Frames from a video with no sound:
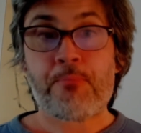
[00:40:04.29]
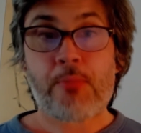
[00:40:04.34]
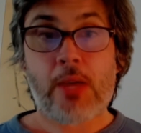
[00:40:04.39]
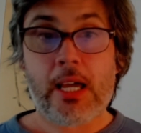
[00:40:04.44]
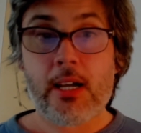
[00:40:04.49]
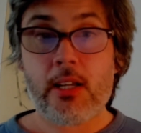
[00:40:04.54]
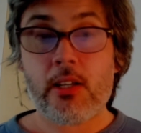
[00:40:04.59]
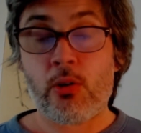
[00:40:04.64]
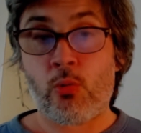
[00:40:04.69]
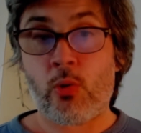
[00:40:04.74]

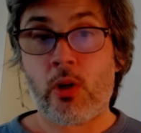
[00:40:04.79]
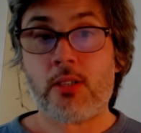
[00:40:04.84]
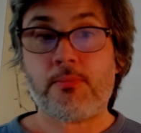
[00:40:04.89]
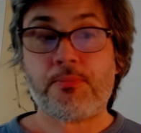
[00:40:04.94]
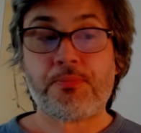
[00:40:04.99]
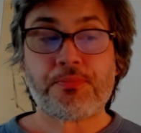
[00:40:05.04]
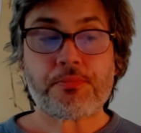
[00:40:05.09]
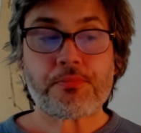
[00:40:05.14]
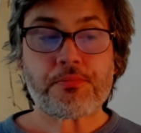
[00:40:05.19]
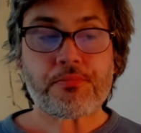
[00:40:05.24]
Anyway,
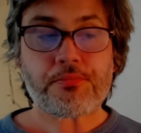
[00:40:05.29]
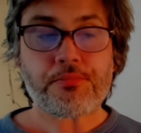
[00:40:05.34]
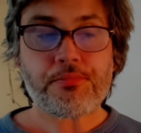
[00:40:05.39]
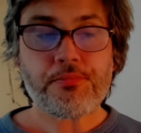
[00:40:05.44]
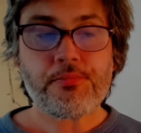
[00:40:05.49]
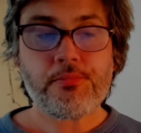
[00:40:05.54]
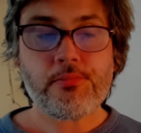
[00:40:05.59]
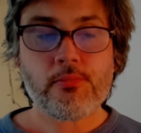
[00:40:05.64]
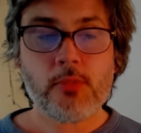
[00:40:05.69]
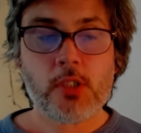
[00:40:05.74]

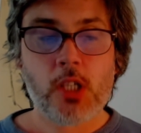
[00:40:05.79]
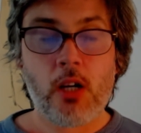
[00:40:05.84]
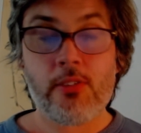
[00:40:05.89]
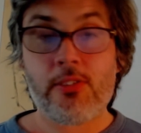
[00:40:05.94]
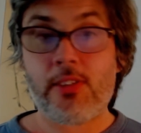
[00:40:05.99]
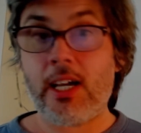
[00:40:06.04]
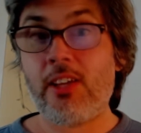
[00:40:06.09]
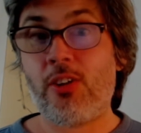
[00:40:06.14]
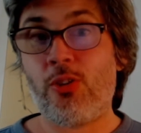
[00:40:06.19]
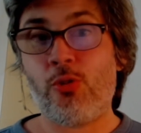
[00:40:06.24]

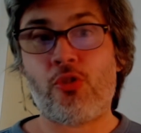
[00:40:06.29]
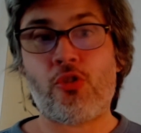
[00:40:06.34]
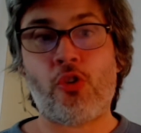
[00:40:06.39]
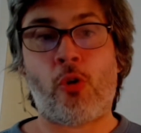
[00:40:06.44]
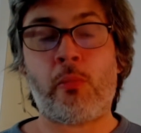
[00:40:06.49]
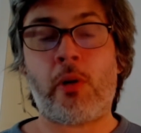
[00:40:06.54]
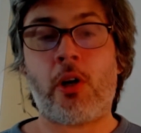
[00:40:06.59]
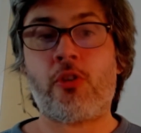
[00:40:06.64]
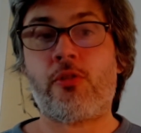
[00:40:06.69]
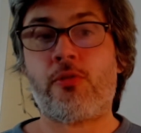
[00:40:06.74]
thank you so
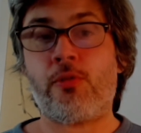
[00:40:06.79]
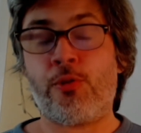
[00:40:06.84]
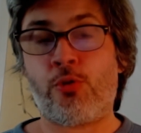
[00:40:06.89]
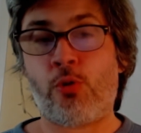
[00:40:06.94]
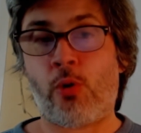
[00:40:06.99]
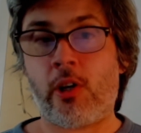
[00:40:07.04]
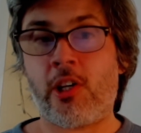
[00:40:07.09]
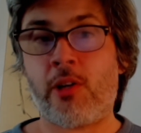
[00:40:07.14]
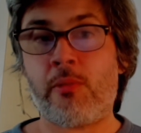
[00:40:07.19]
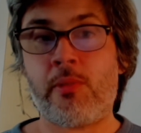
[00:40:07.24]
much for
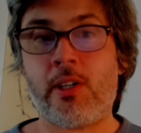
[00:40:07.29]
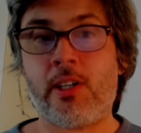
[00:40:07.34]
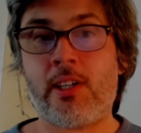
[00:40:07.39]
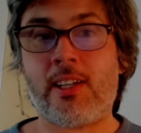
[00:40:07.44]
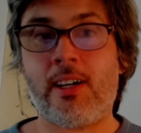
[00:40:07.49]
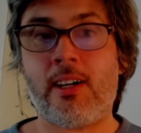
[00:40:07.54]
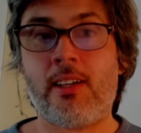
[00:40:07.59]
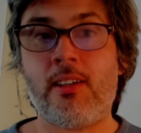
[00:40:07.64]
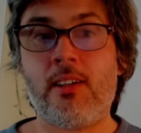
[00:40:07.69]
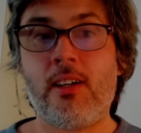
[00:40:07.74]
joining me
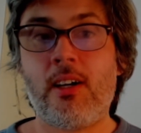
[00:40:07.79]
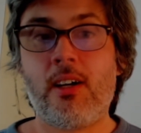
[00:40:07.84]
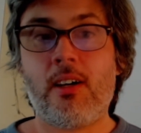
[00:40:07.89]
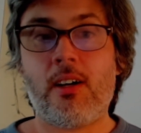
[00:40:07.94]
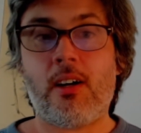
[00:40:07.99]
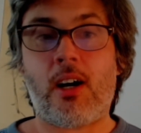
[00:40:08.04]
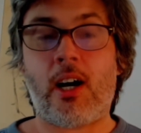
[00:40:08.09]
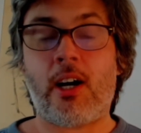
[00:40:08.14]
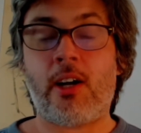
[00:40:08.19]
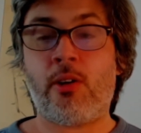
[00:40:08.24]
again.
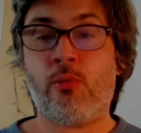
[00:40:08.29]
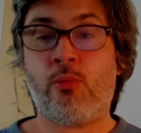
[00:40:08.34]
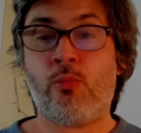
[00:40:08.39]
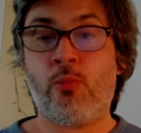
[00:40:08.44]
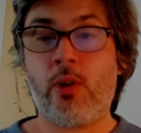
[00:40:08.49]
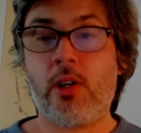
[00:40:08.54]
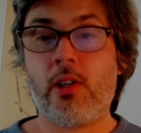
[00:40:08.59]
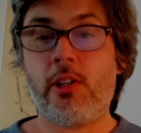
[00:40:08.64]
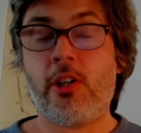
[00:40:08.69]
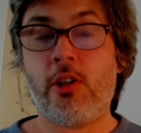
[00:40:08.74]
I
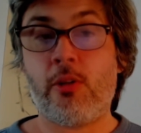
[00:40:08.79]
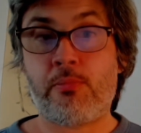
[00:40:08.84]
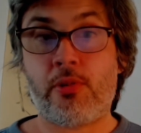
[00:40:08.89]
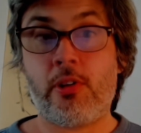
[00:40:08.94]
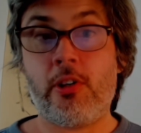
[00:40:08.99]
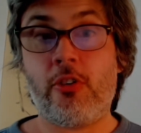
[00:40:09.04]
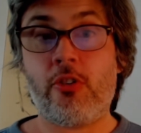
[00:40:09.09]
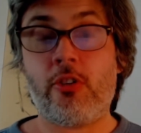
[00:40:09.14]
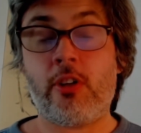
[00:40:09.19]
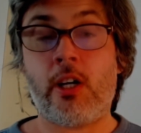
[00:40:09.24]
really
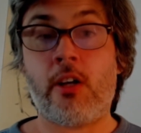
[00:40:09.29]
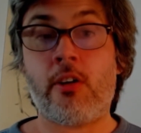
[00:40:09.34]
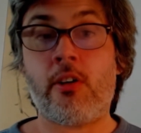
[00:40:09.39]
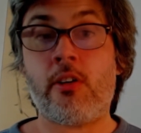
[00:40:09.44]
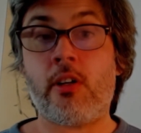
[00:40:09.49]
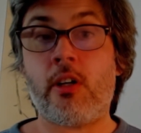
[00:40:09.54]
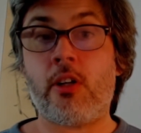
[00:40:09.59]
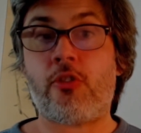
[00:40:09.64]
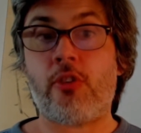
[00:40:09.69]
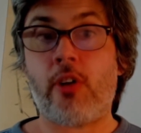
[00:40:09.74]
appreciate
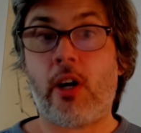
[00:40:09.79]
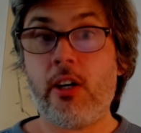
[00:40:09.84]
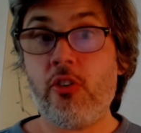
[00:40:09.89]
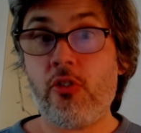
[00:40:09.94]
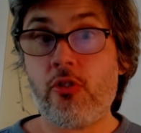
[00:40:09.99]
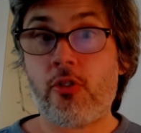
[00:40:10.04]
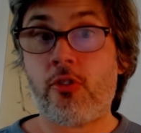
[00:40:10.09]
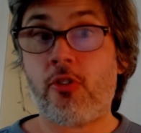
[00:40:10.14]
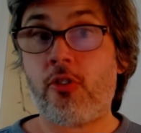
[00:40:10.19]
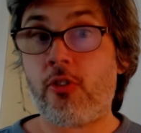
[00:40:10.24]
it. It's nice
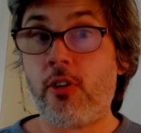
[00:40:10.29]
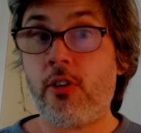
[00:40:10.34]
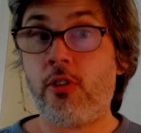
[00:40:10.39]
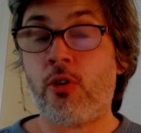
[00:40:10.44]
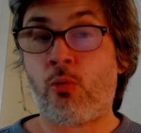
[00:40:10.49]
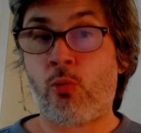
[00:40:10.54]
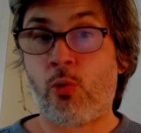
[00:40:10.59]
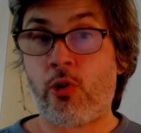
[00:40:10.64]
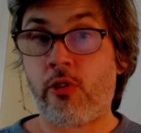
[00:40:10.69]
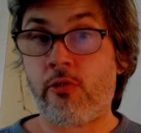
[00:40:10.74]
to see
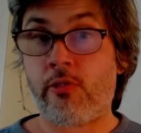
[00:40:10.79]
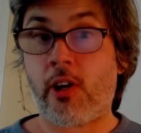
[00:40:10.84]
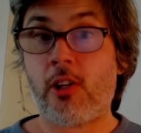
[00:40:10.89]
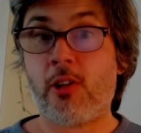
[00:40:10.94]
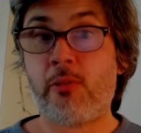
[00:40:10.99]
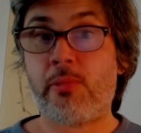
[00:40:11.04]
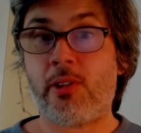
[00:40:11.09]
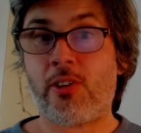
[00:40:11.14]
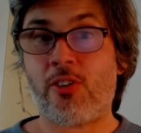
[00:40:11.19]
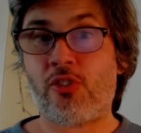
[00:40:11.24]
that we're
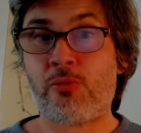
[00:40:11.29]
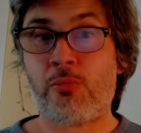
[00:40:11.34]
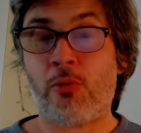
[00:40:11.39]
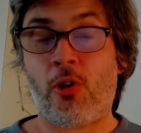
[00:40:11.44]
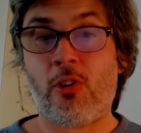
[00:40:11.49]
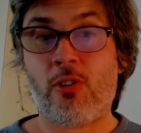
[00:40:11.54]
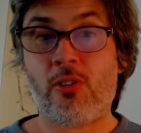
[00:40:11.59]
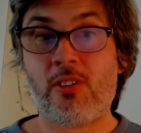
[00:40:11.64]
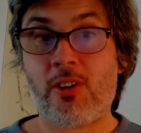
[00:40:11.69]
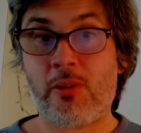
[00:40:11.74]
developing a
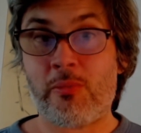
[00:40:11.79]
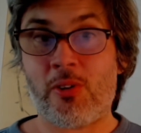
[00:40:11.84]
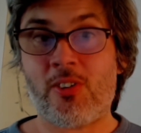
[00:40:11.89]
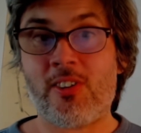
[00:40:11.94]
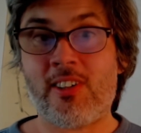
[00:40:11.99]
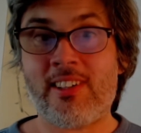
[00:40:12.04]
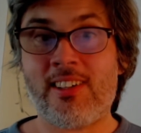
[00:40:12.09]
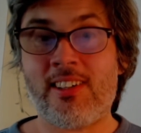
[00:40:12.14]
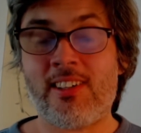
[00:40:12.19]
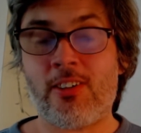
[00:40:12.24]
small
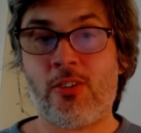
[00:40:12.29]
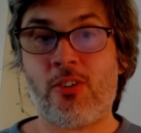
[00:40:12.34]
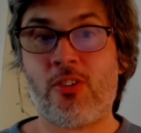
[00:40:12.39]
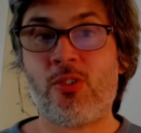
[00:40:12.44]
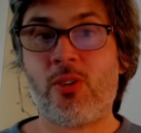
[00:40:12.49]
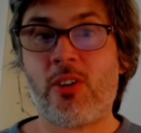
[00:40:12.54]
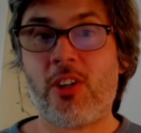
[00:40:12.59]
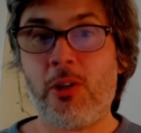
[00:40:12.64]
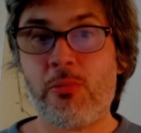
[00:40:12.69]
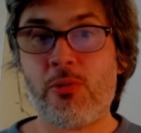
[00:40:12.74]
community here.
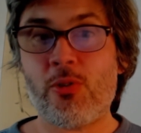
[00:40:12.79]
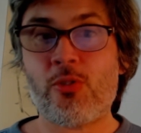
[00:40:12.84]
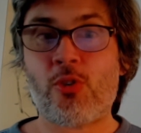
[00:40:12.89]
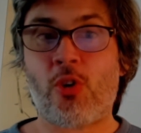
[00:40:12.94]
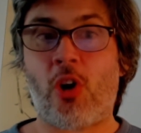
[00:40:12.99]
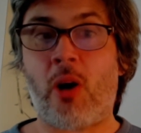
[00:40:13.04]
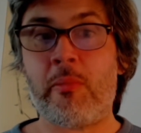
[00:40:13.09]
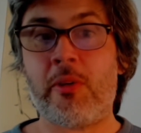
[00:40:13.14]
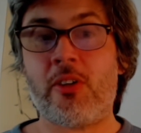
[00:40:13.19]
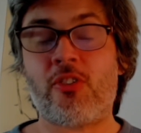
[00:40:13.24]
So keep those
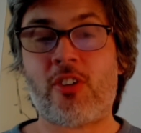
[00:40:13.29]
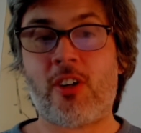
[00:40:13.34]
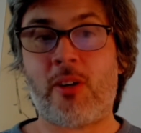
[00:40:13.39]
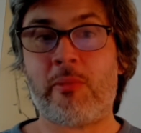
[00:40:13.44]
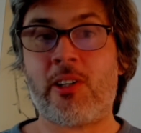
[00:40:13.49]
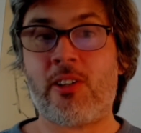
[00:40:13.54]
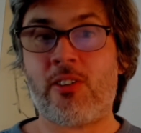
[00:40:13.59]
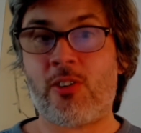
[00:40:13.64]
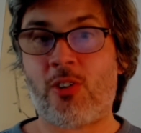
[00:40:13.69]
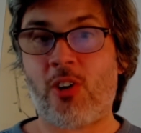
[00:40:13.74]
comments
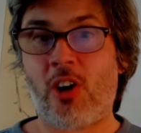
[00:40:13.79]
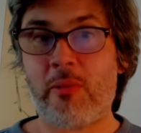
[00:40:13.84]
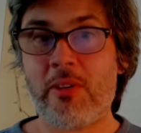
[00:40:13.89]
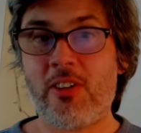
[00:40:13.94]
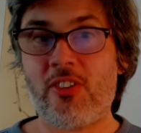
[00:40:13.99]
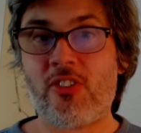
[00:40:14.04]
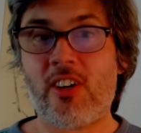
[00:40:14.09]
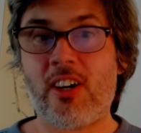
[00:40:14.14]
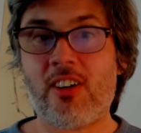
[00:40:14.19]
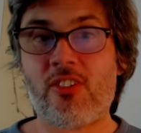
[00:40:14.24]
coming in the
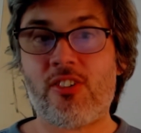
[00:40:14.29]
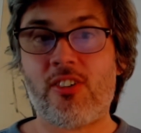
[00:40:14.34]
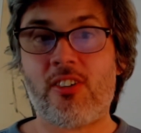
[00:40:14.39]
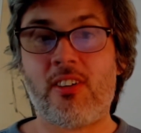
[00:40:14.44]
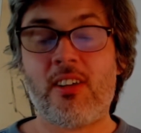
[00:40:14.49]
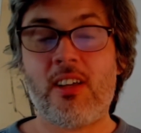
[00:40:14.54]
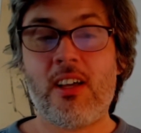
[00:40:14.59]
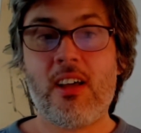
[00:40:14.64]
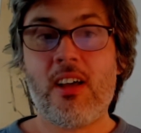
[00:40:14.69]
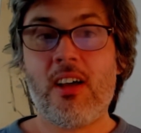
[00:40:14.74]
comment
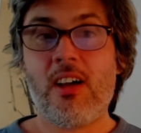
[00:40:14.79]
section.